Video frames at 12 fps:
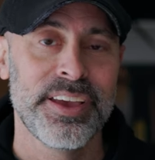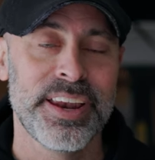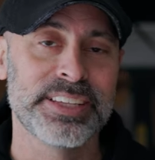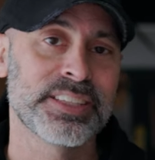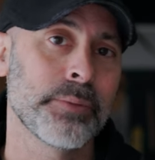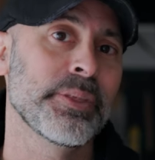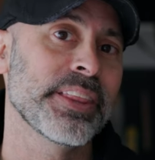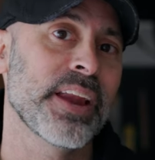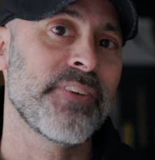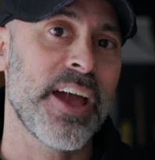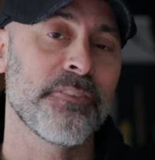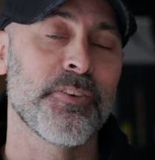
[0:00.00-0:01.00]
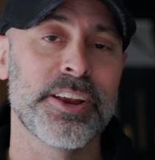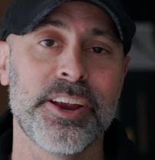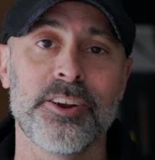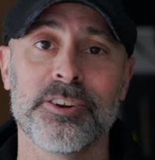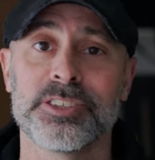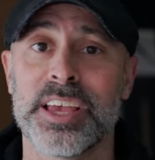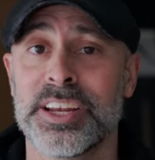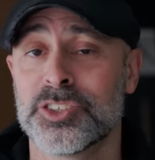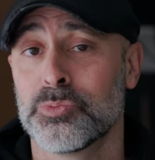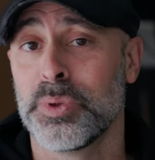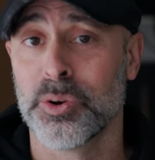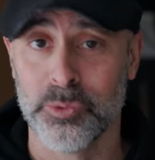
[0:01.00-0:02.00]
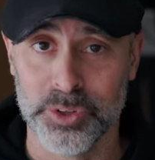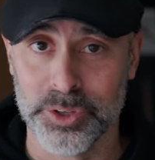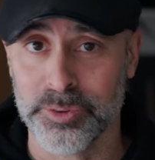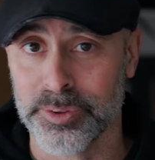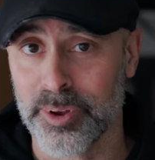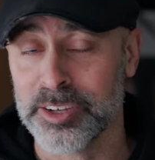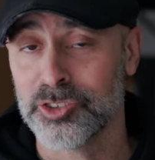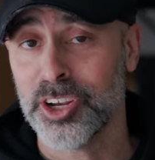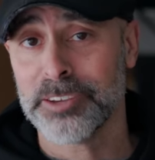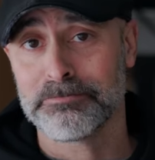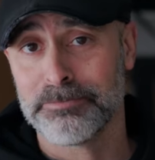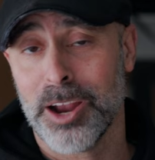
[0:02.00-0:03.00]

This is something that I've had for years and it's been a really, really great trick.